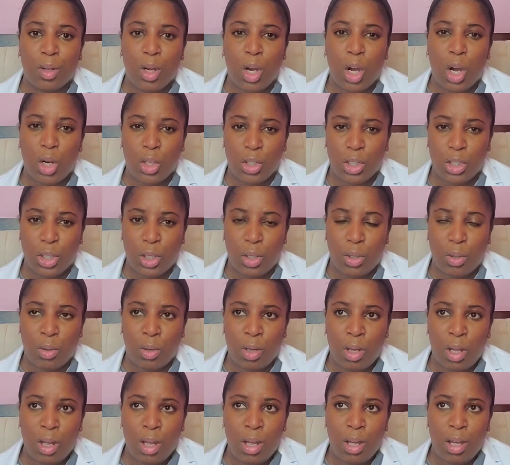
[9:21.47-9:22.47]
Also,
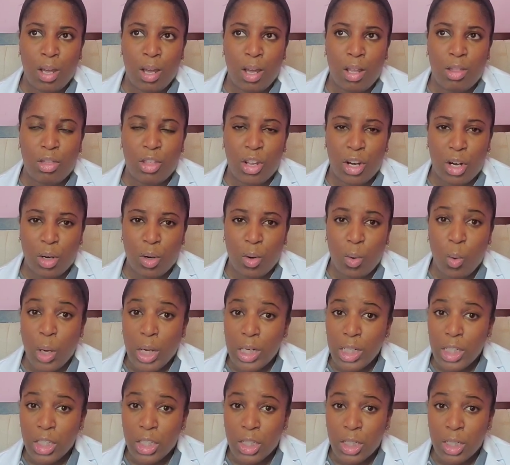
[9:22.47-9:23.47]
their
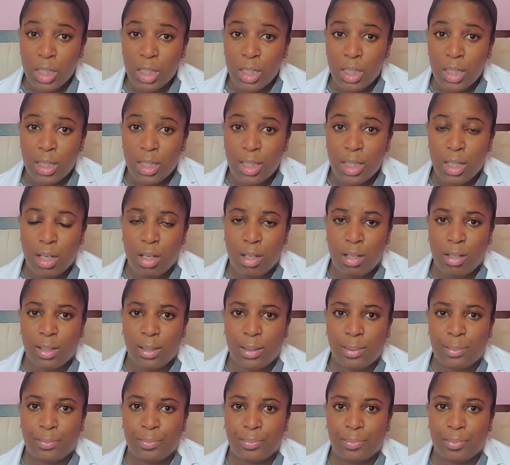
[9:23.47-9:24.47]
questions
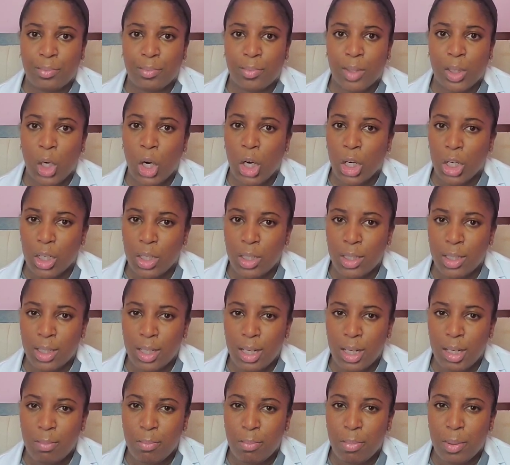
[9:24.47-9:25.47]
are
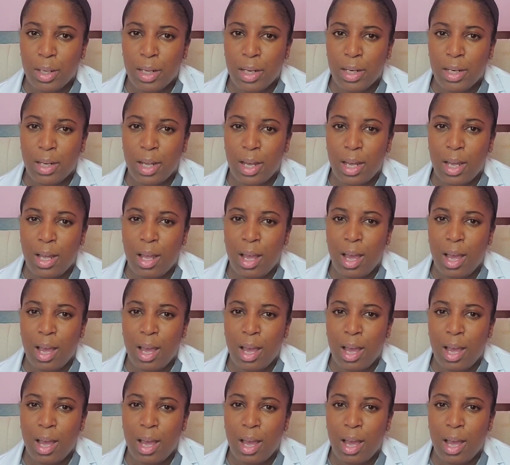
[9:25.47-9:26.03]
good, but